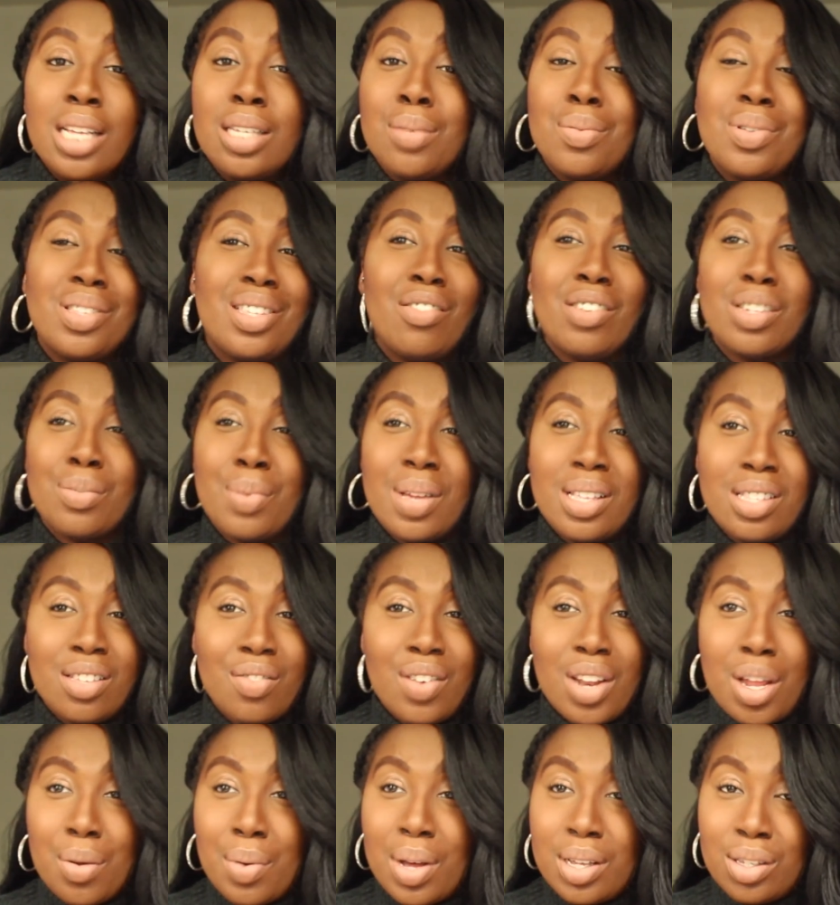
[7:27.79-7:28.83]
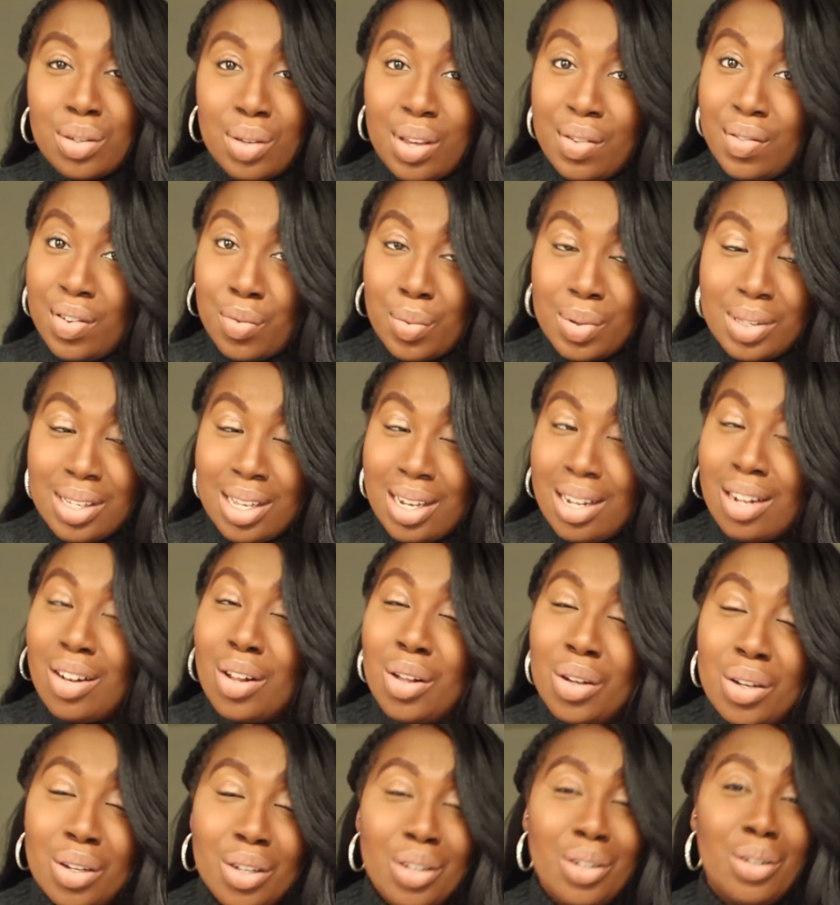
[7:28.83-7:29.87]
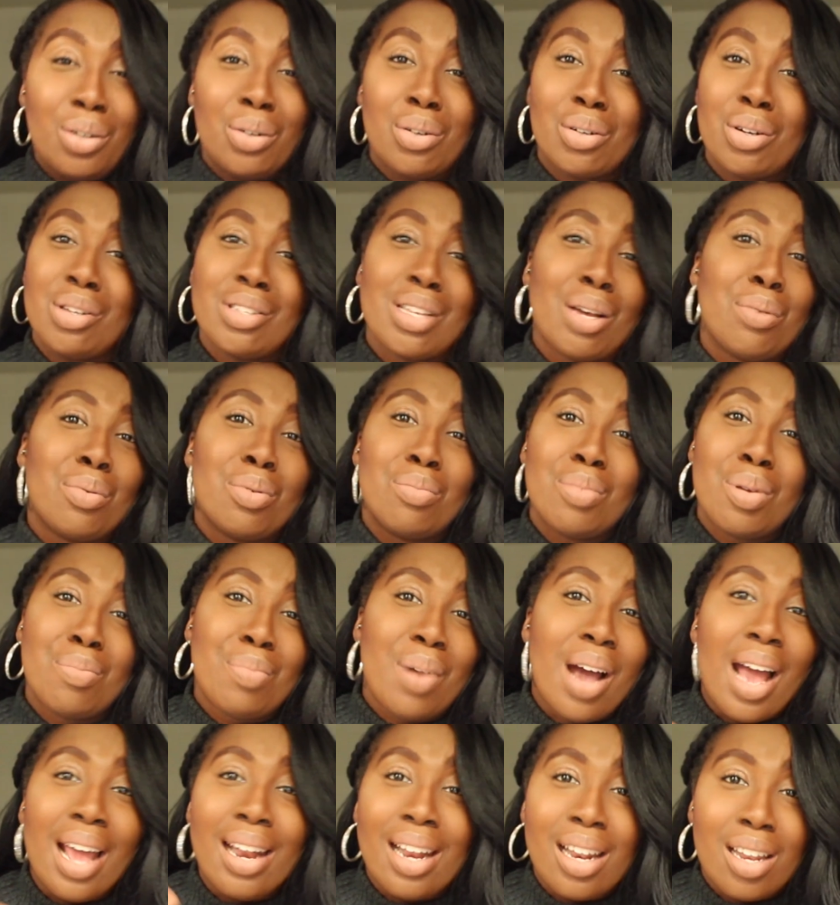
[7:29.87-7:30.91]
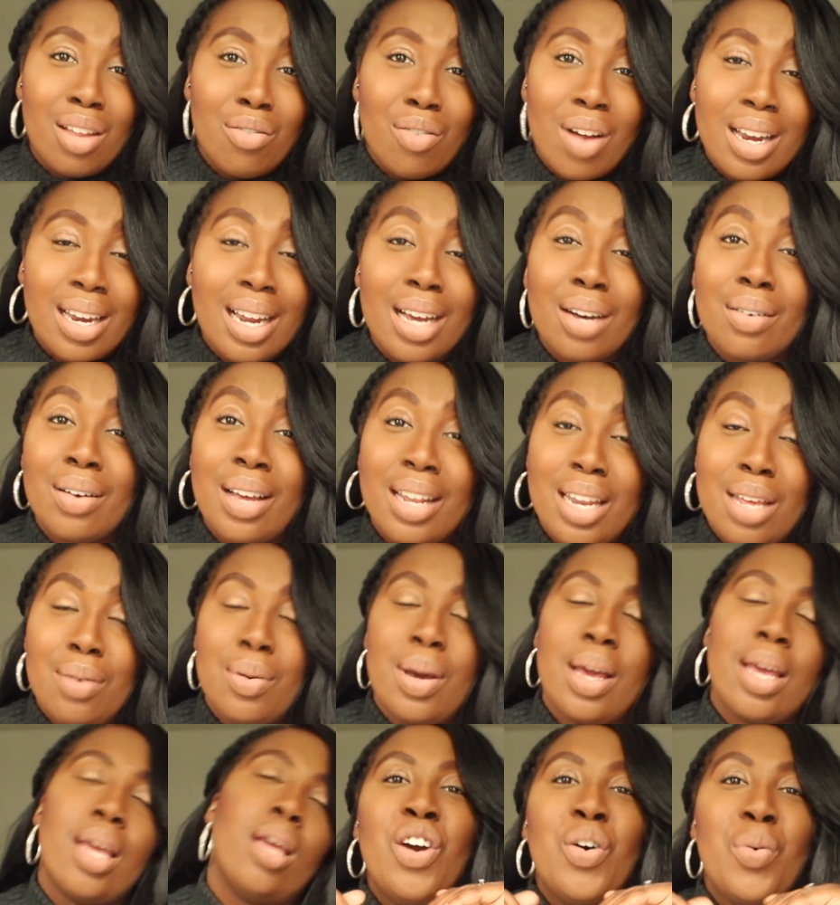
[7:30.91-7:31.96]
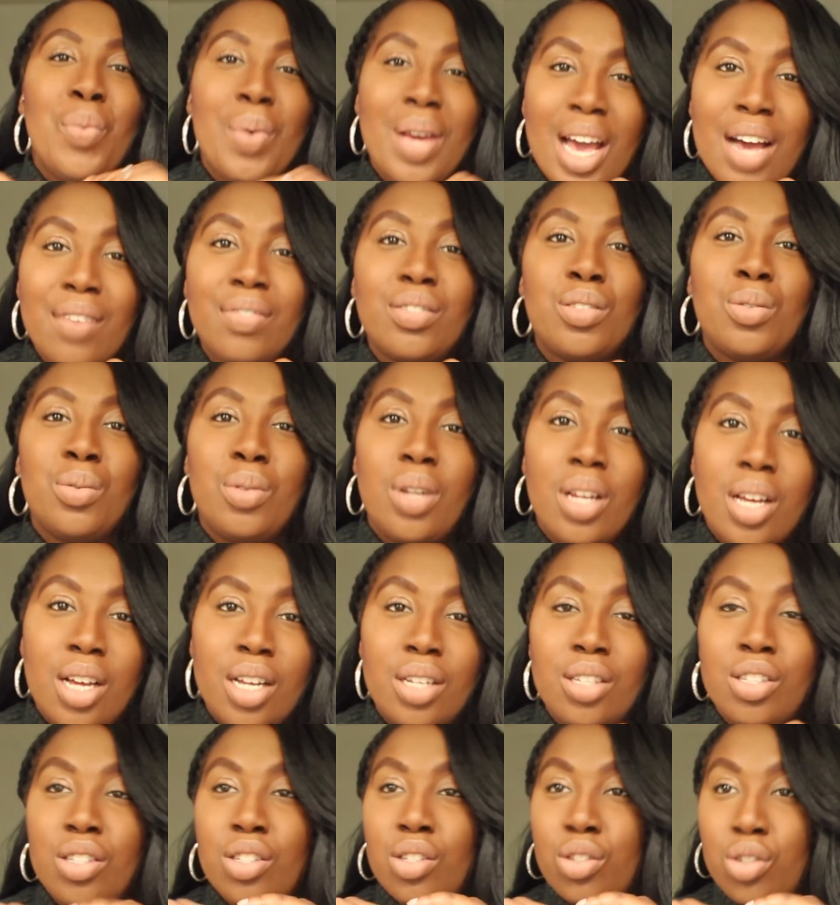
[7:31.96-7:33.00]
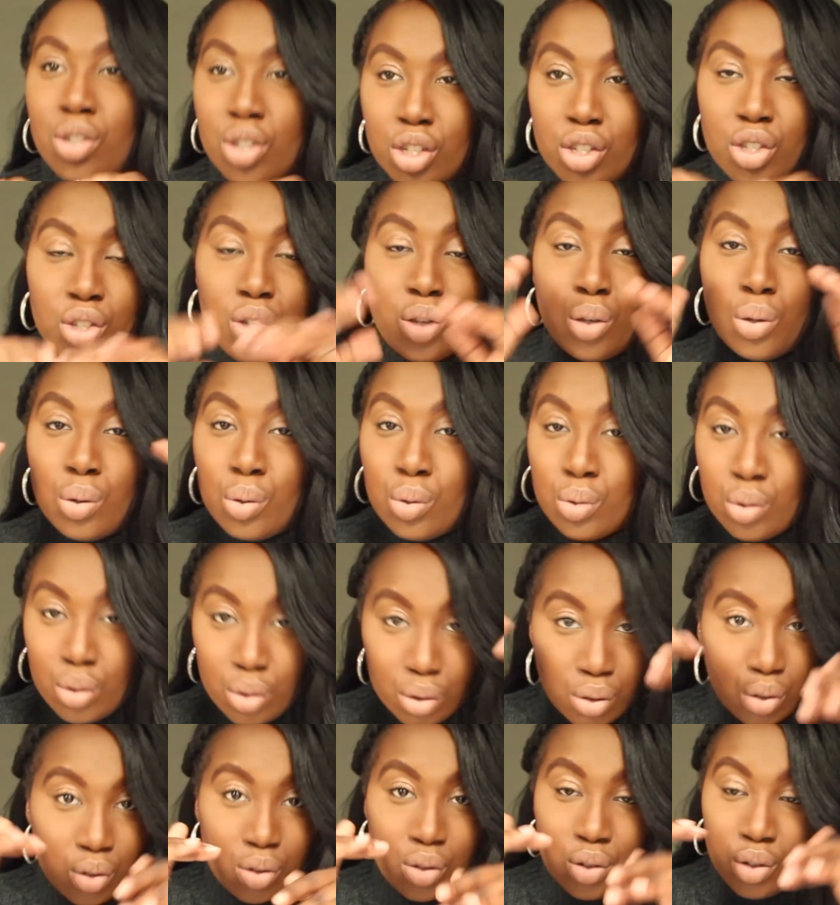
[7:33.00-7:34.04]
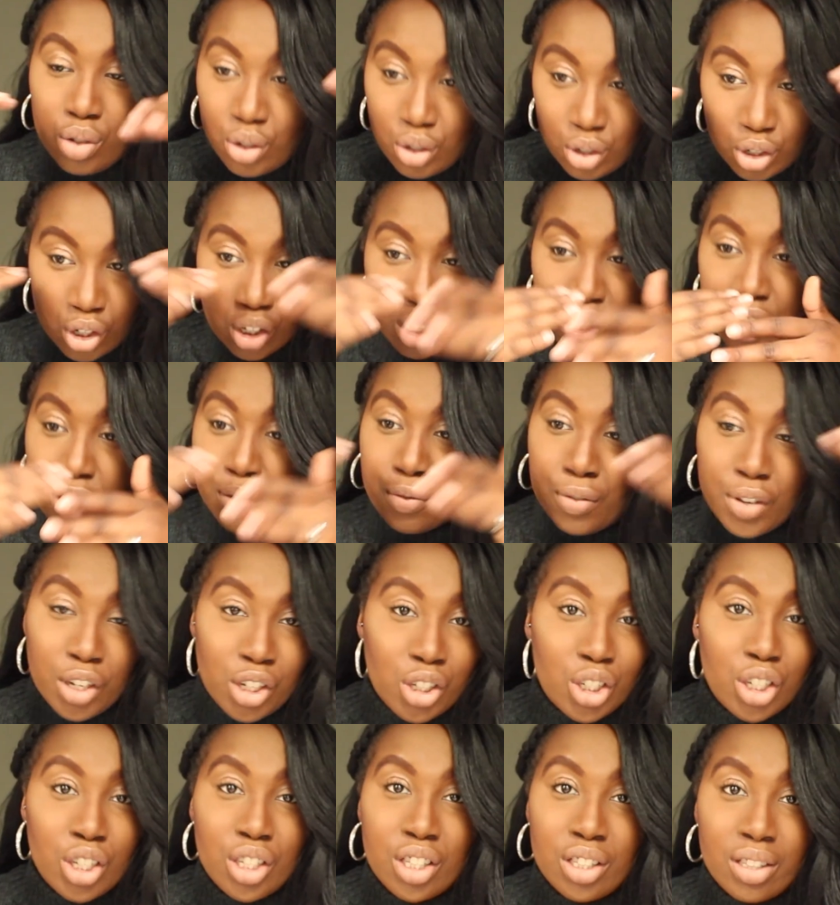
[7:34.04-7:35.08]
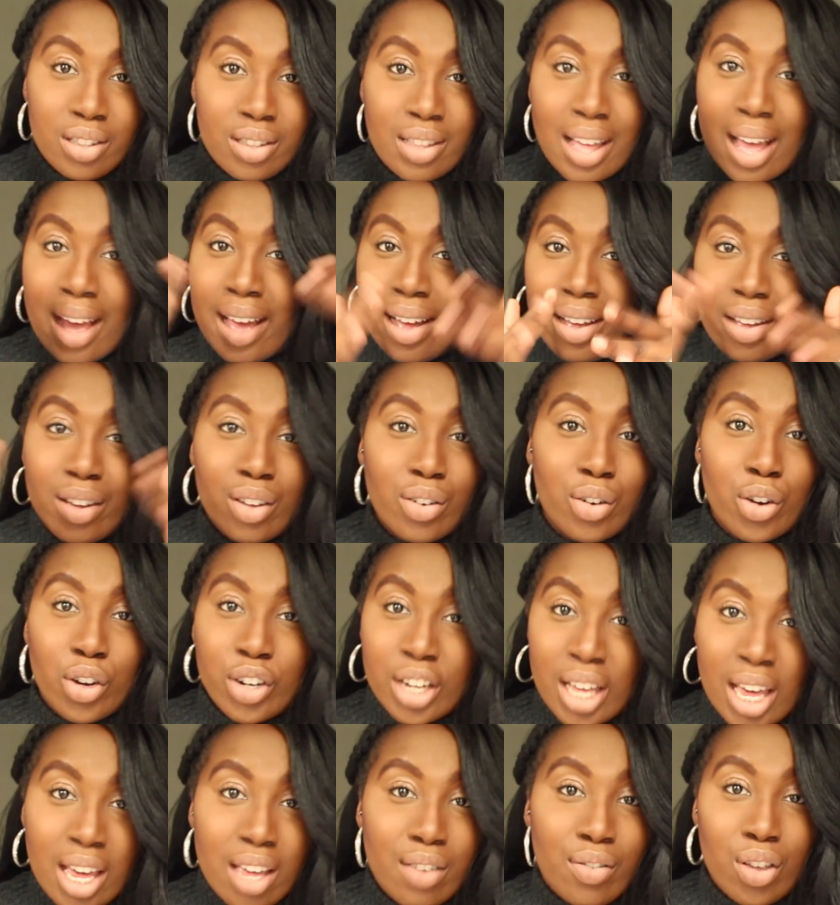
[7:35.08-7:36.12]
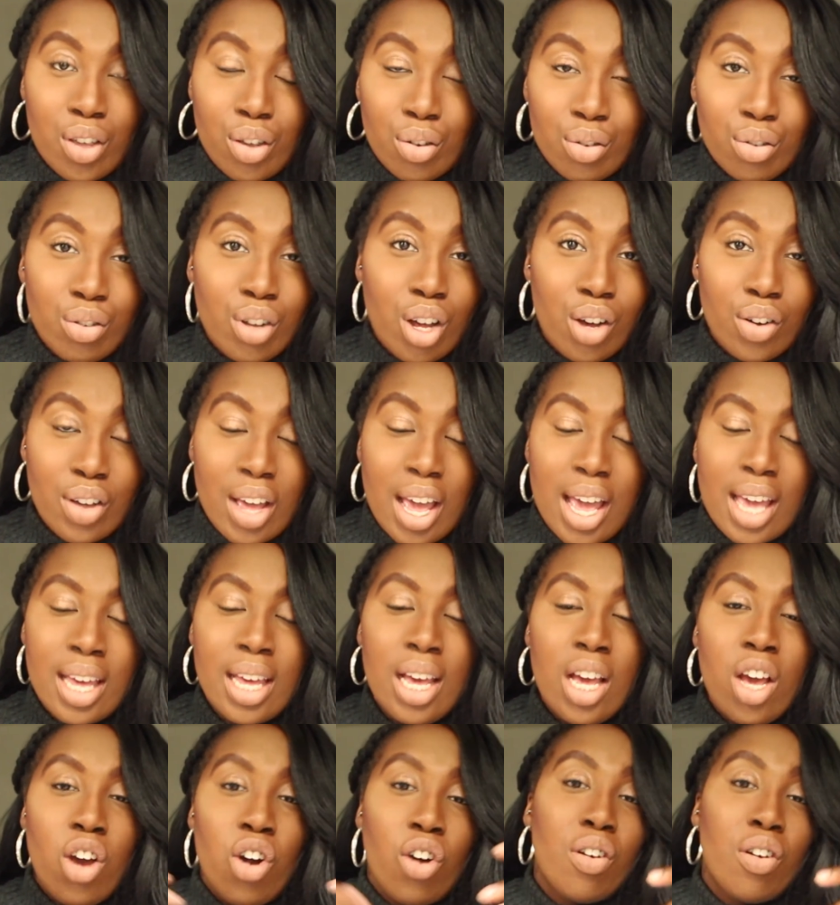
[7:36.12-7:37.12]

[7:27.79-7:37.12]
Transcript: So they're expensive anyway, so even if we did, Lord knows, I wouldn't be buying any right now anyway. We have to learn to just use just the vision that God gave you, okay?